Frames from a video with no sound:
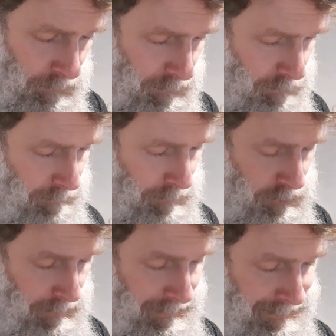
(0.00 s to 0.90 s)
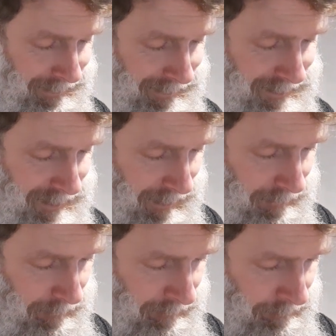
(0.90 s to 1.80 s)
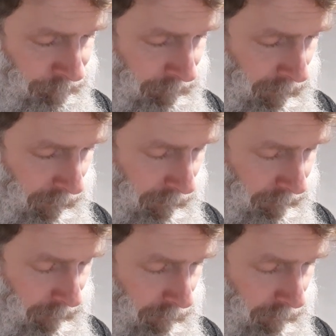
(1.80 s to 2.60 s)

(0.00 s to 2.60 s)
with the crushed is that they